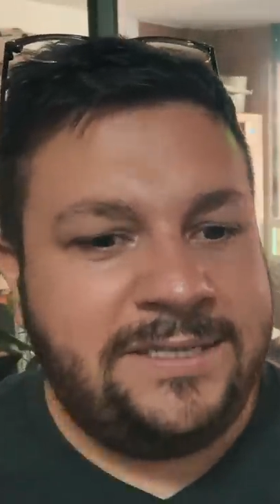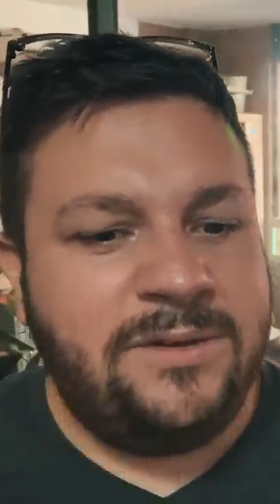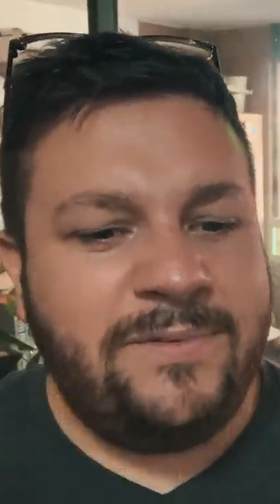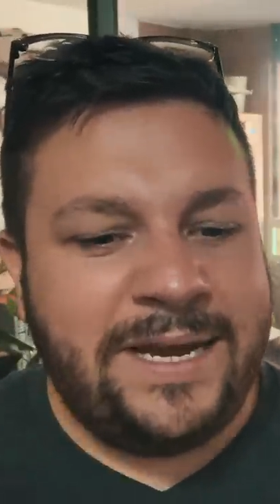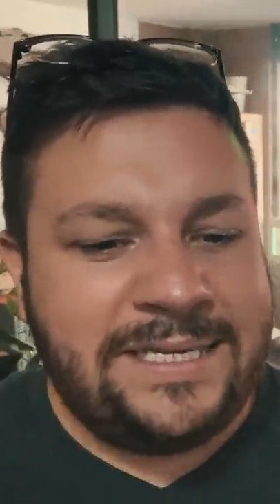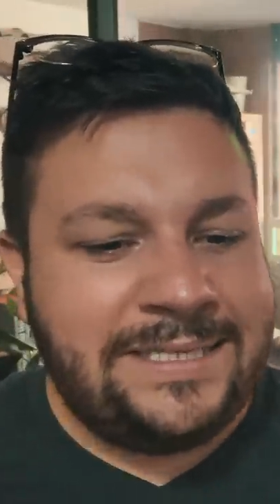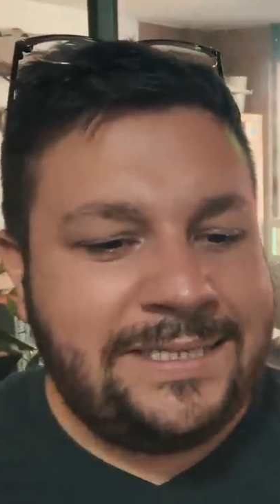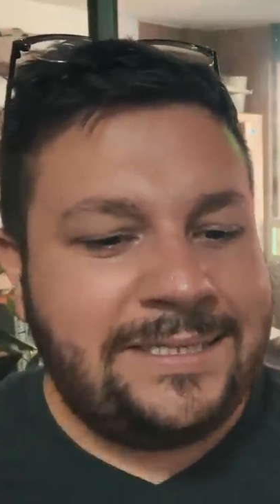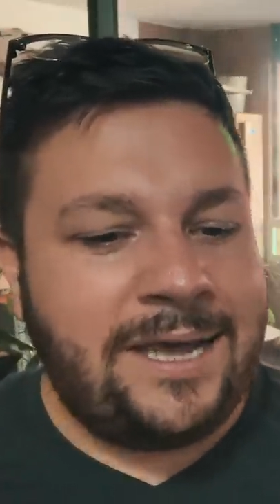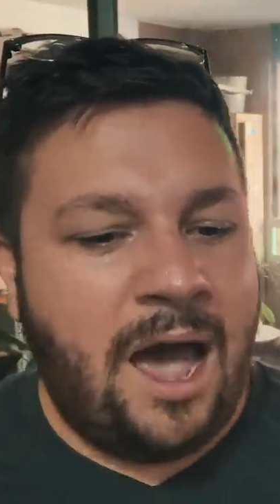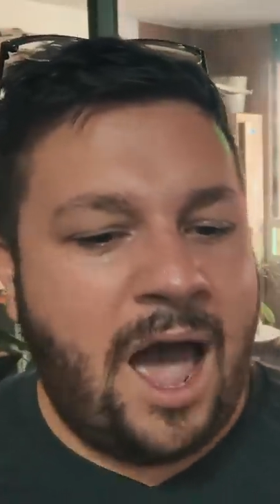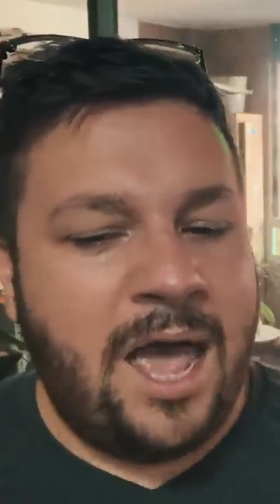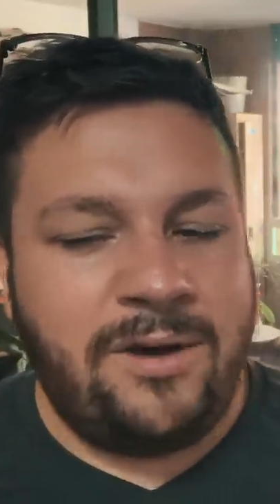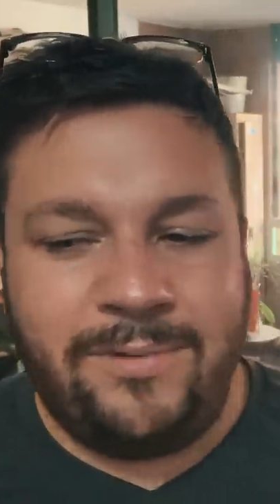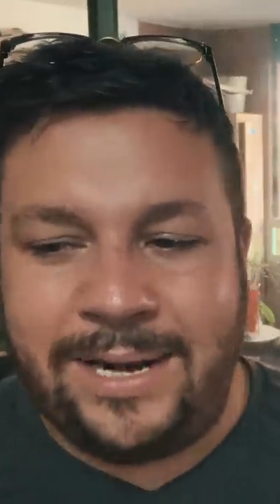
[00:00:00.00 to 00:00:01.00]
The rest is
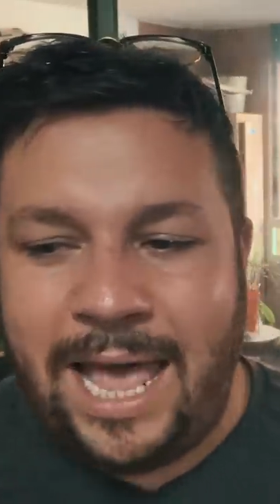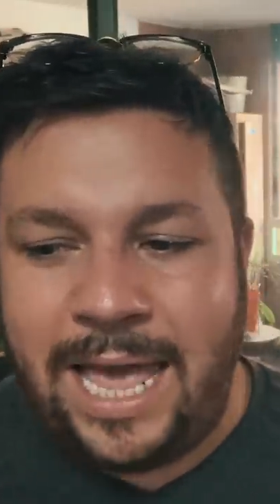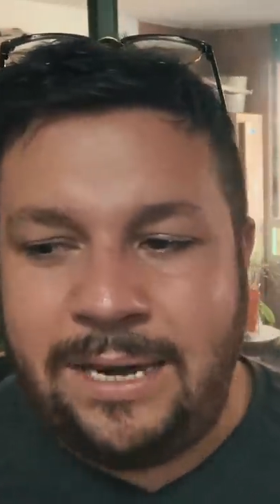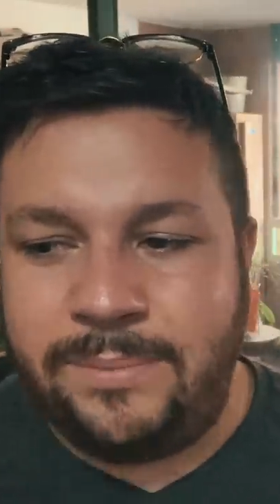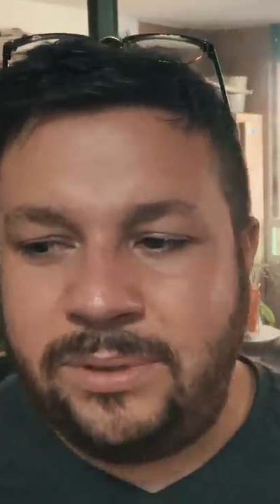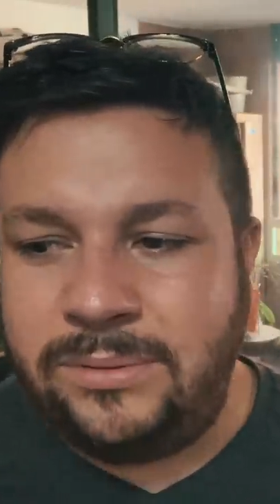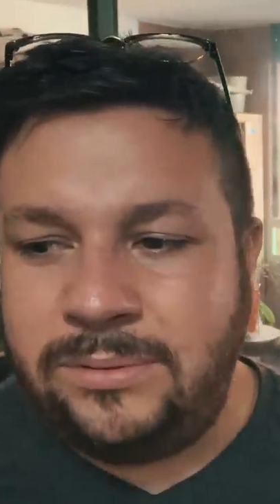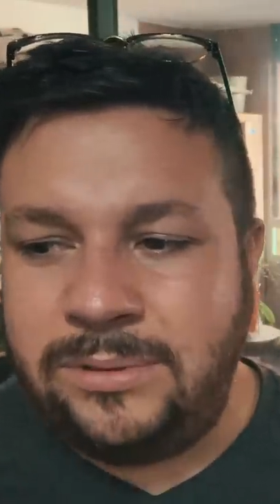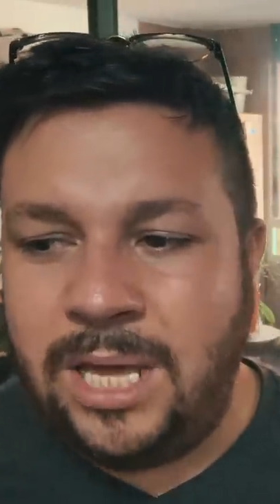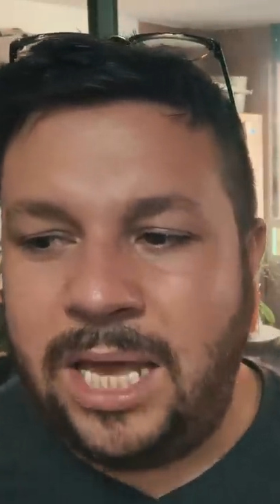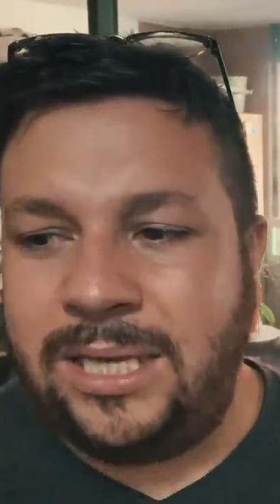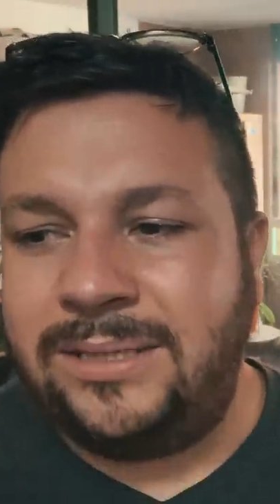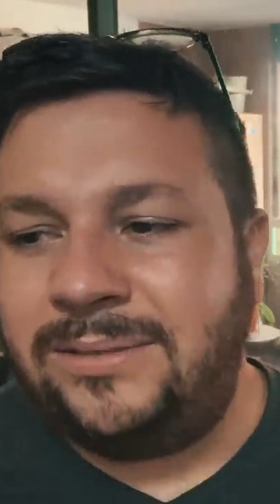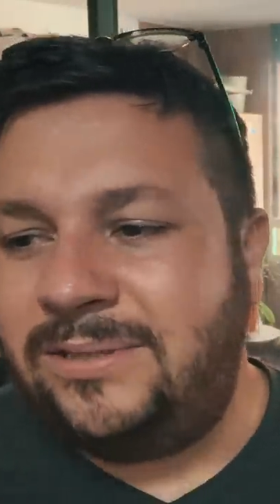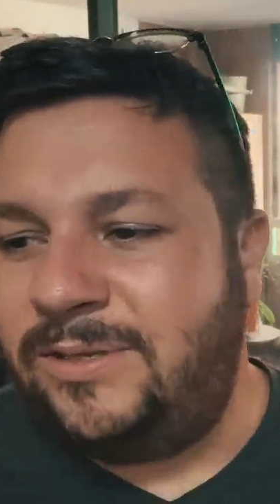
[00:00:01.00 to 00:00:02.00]
kind of relatable,
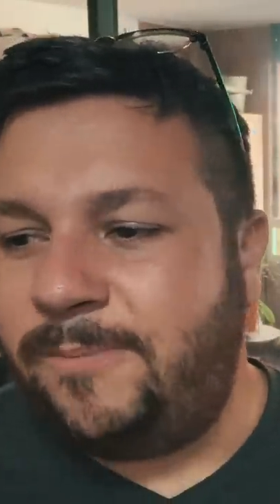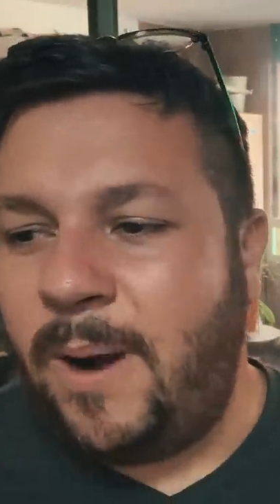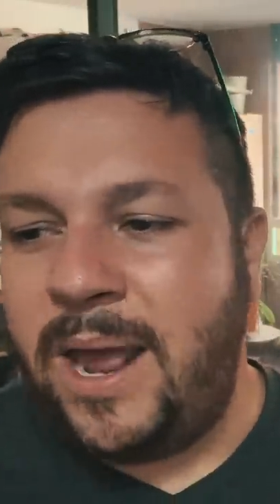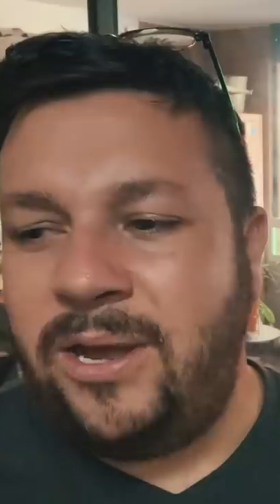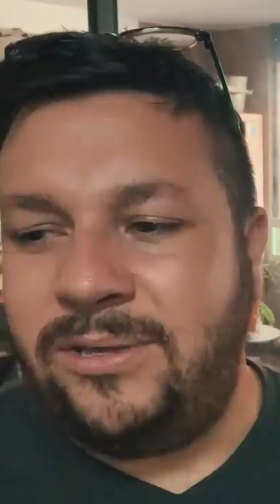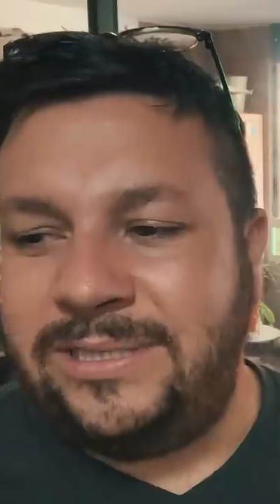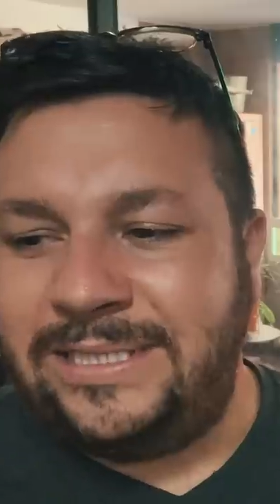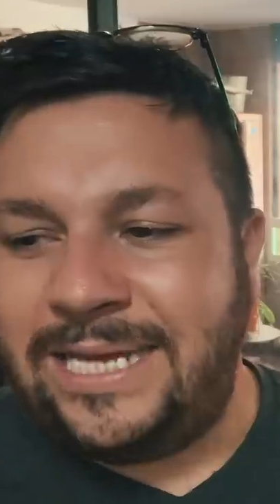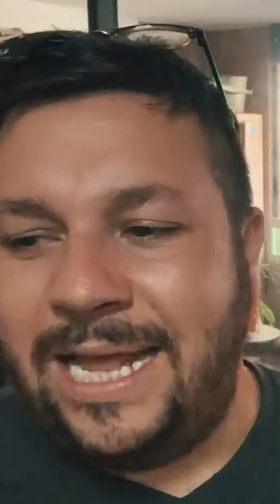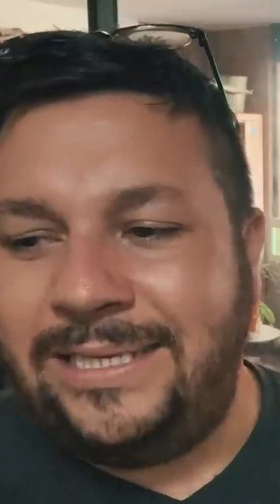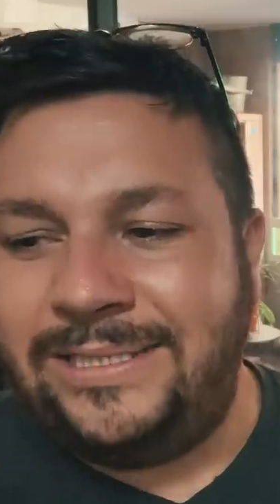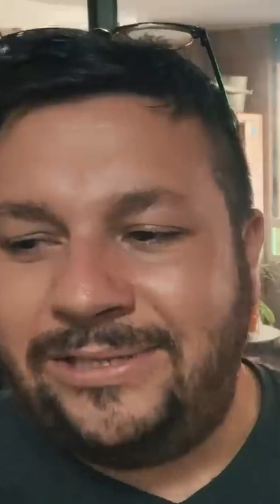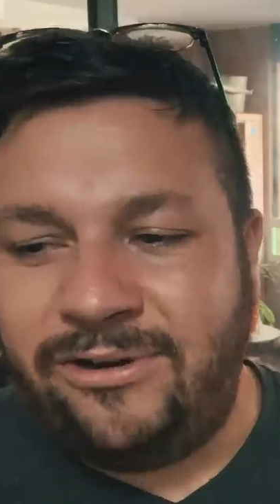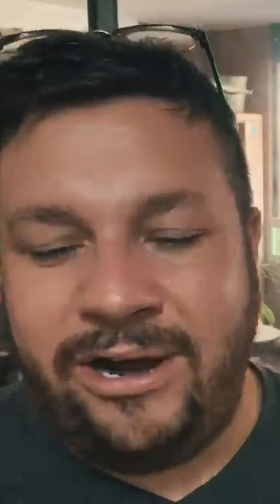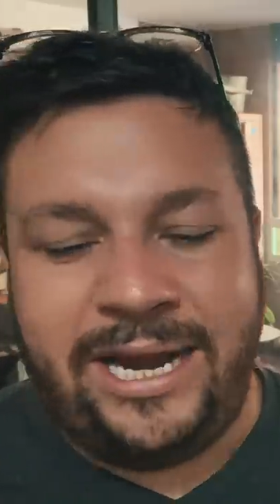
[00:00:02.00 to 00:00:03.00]
like spray on
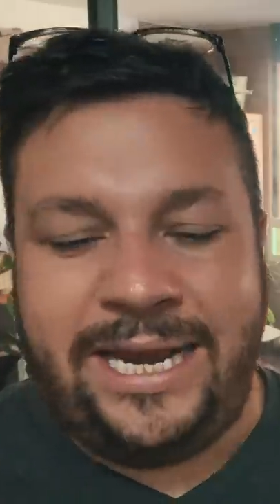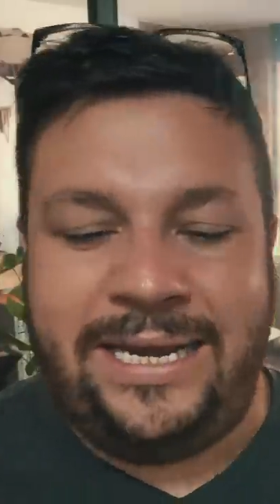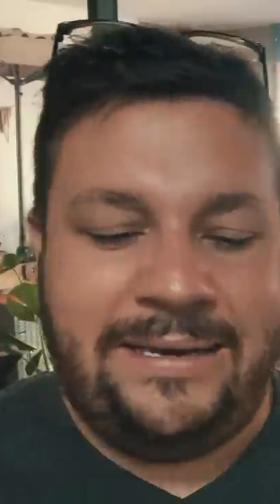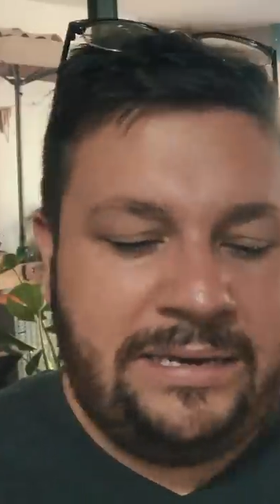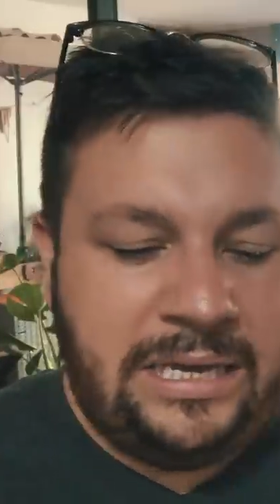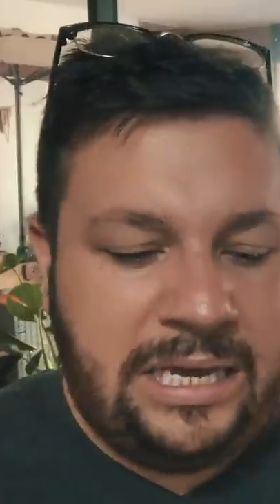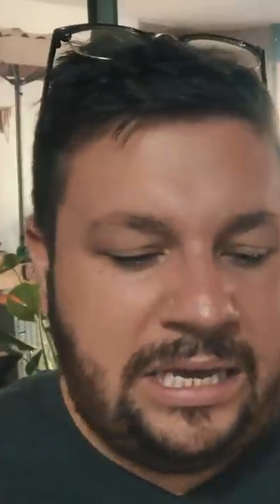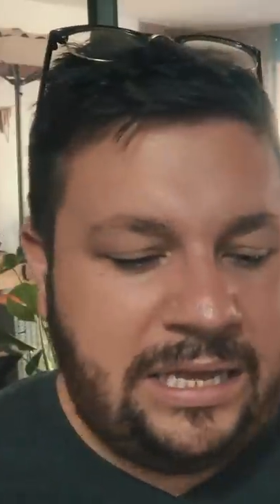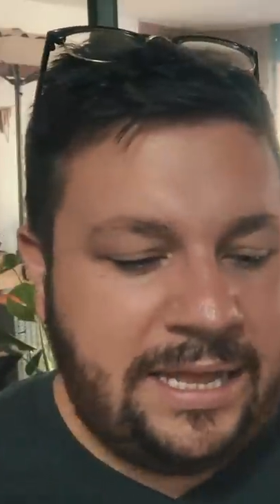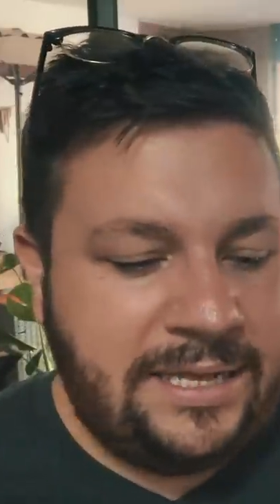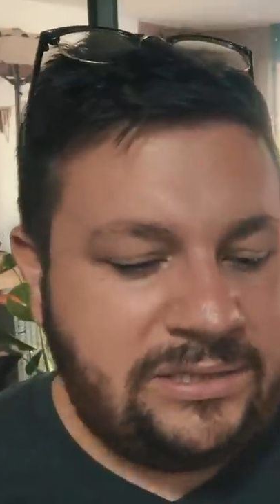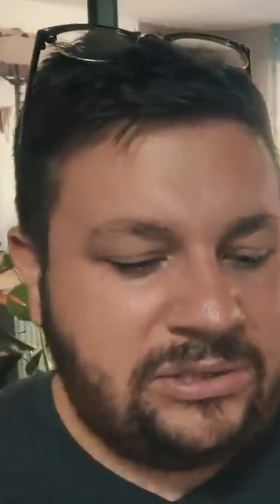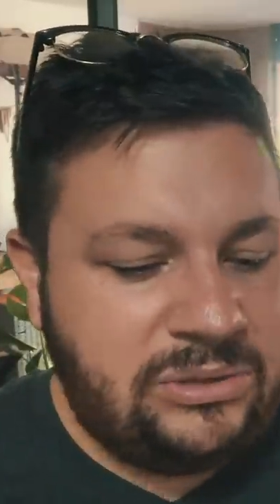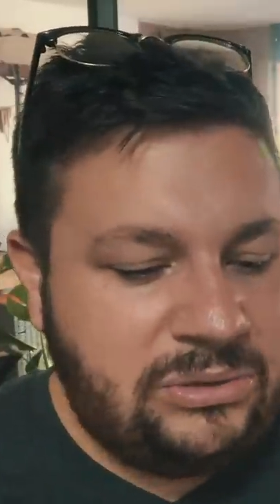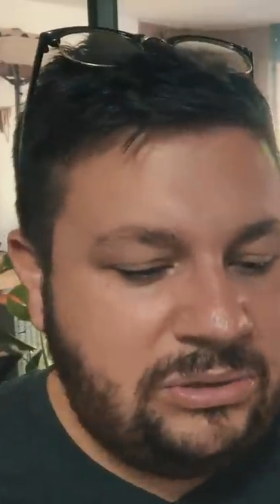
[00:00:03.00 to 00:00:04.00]
sunscreen. Yeah,
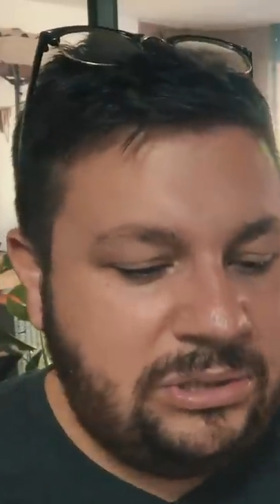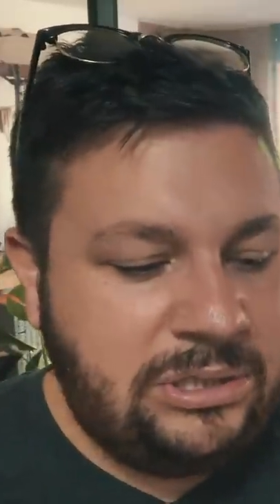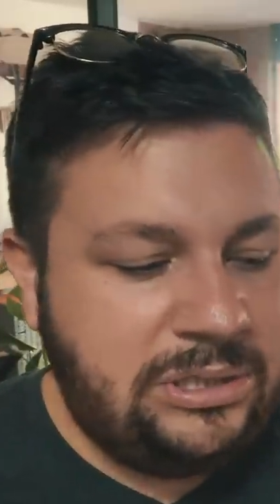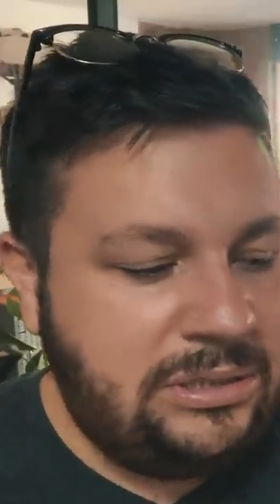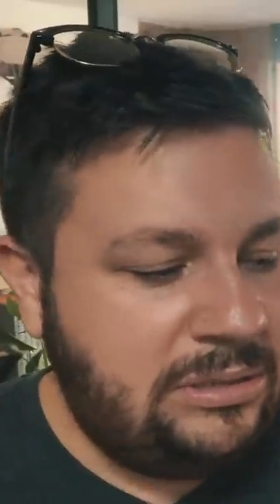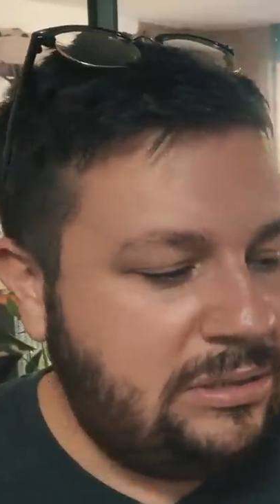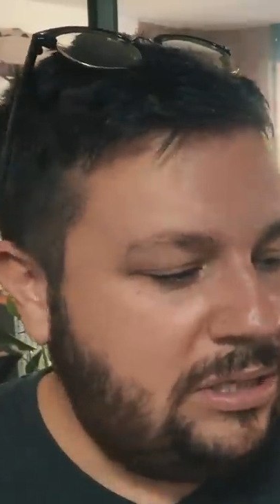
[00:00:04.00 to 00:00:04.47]
that's good.